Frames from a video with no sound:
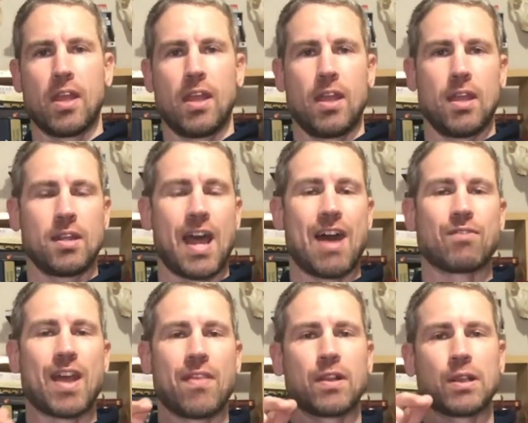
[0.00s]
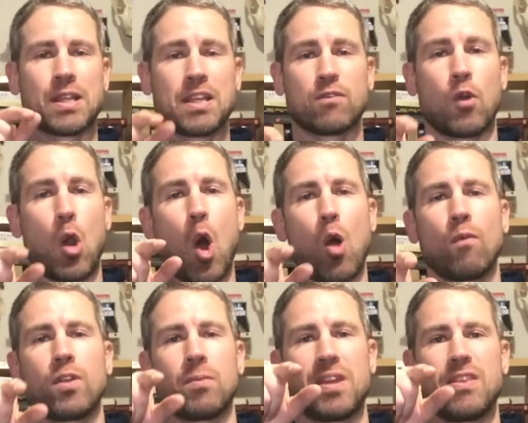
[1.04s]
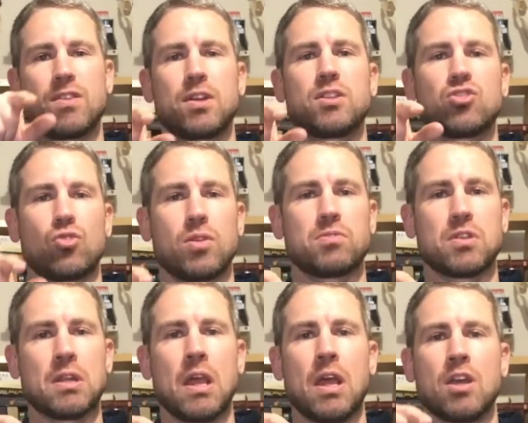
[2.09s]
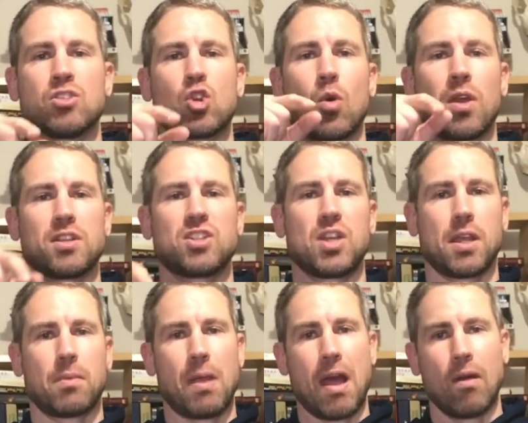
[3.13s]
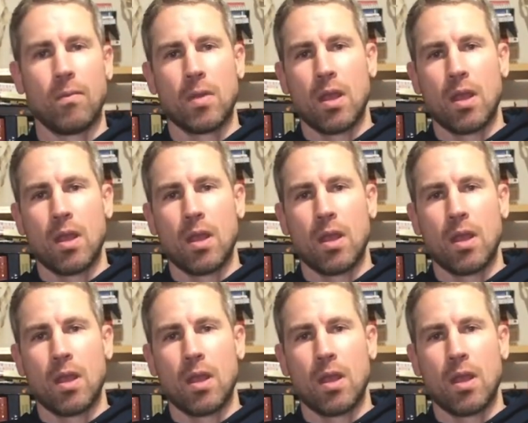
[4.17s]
and I've got the links for all of them in the description. So go ahead and check them out.